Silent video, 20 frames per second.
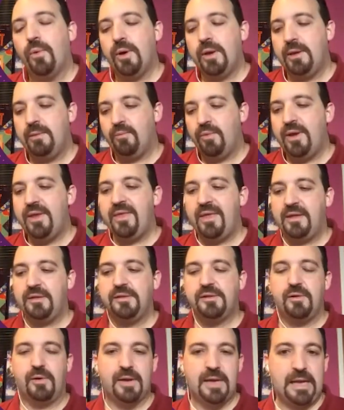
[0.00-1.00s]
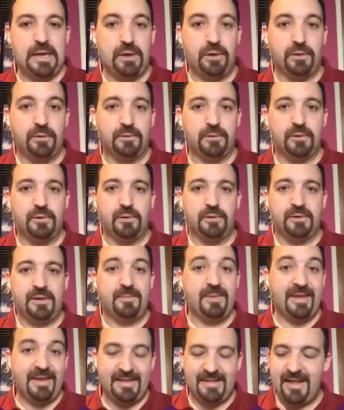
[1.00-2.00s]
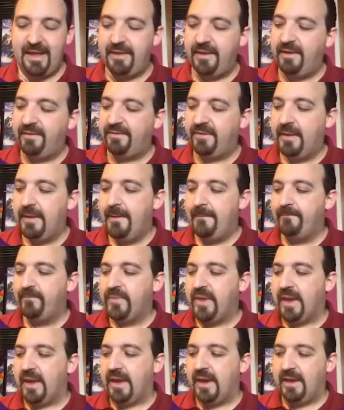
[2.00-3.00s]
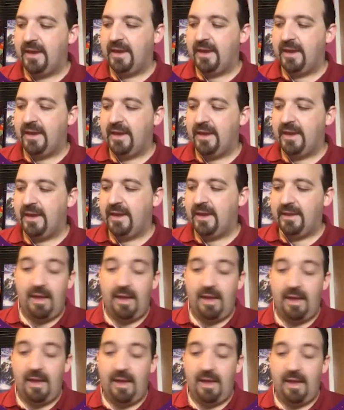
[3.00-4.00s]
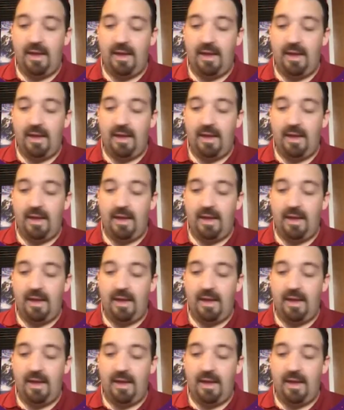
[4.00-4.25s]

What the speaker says: I'm not going to get very dense in network because I don't have time for that.